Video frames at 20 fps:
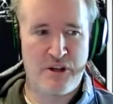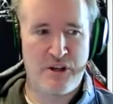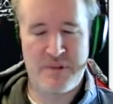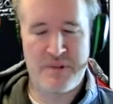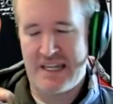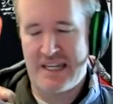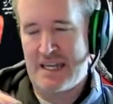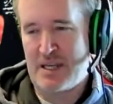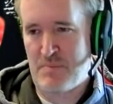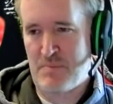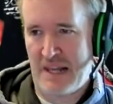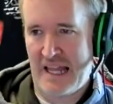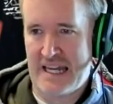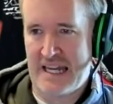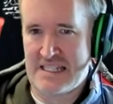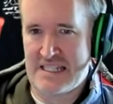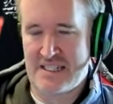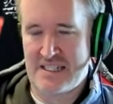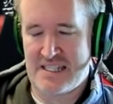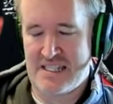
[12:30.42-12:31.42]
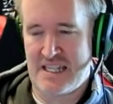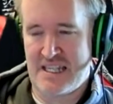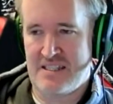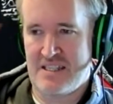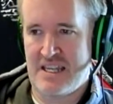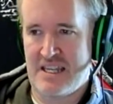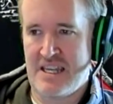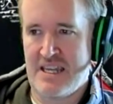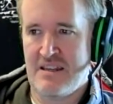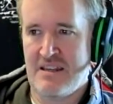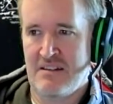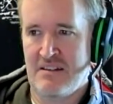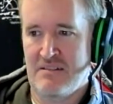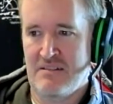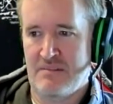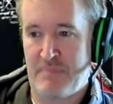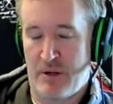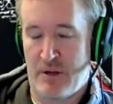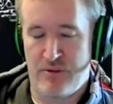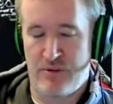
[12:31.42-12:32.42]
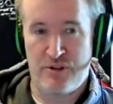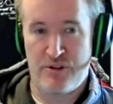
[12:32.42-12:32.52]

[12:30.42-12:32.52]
the key players in the city, both